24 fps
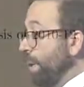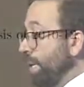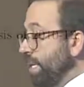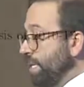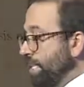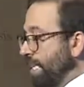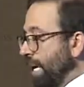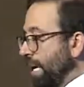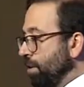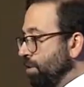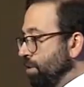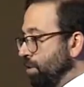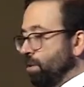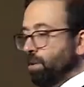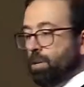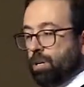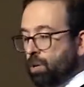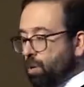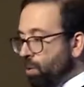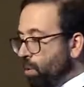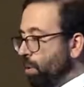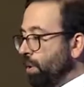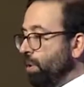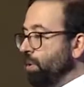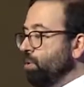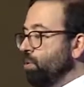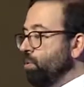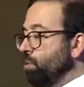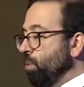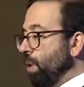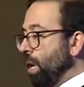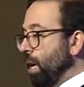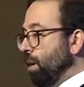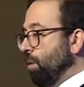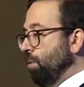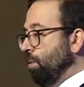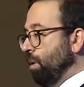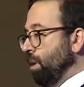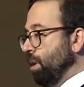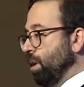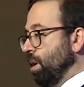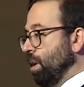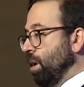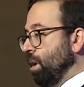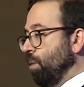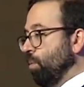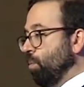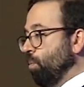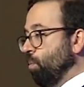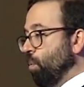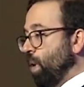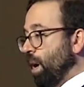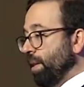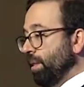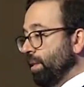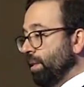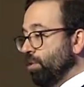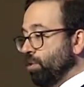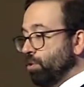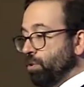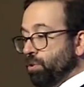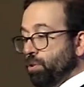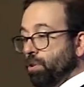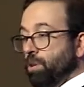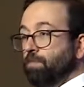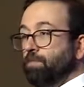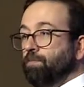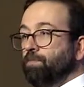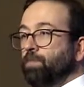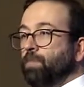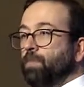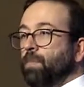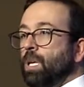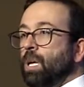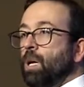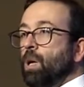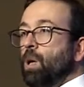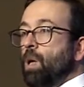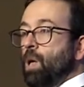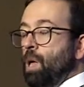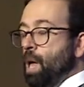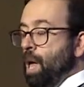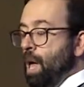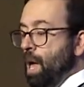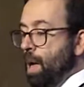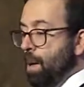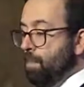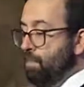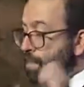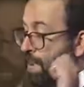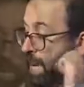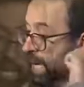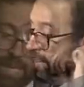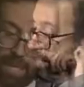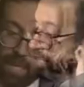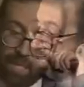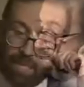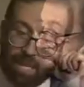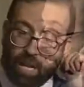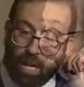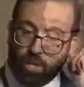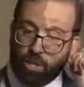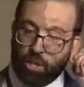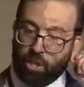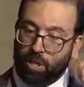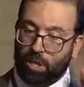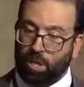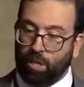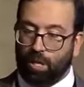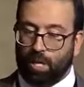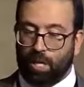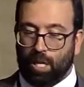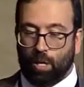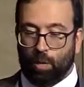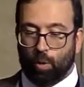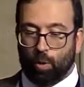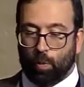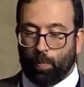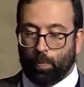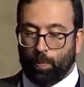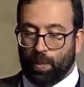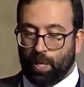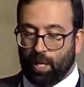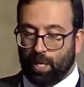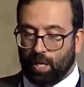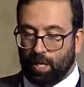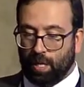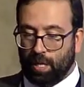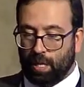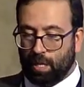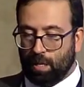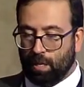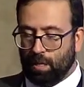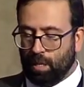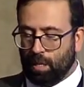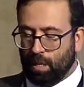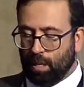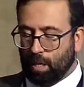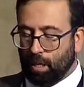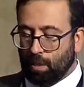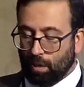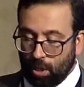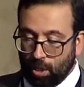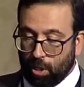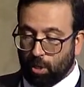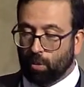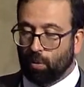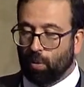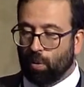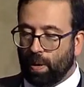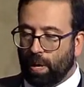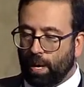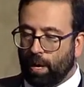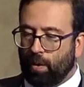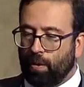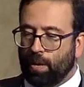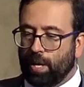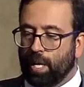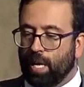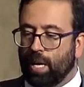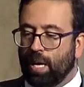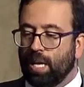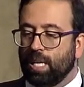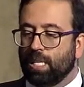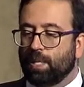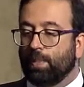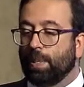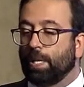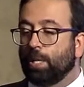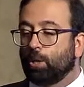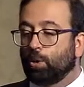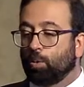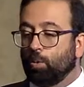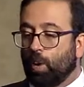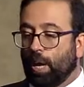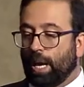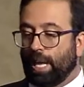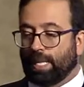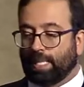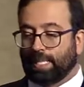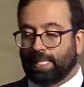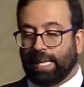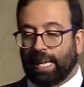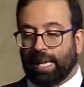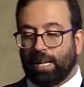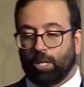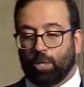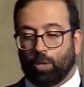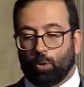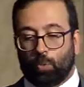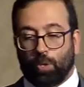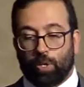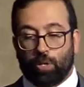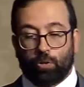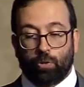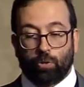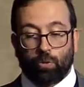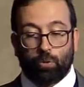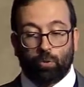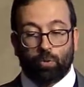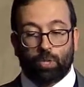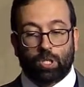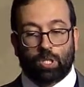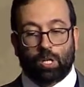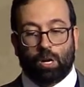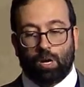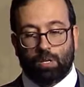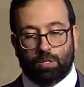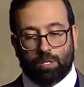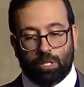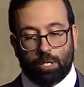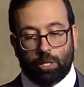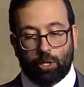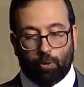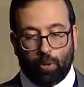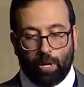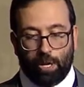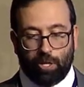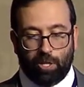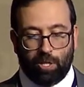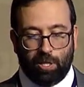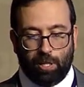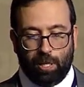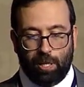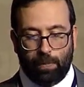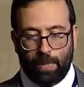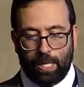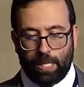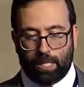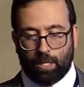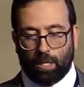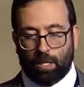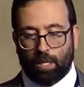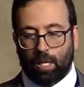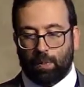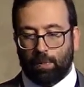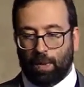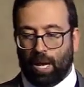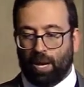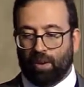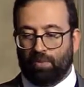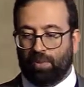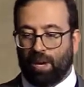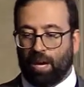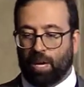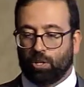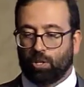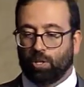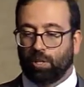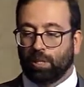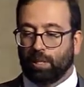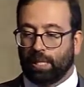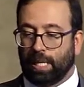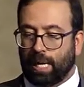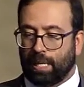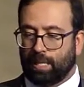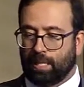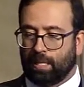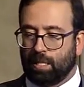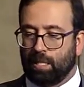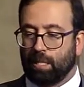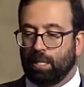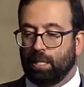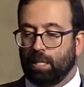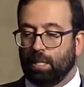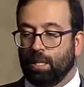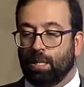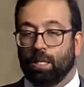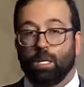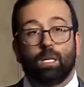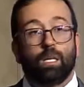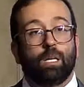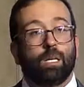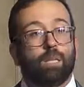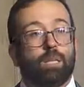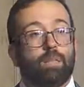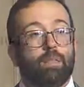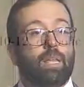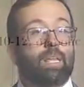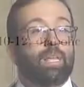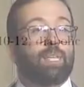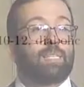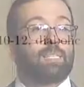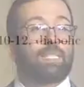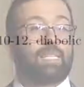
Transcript: at its center, according to now uh, wide literature. A big discussion in the European in the euro area has been to what extent to introduce concentration limits on the amount of national debt. That is,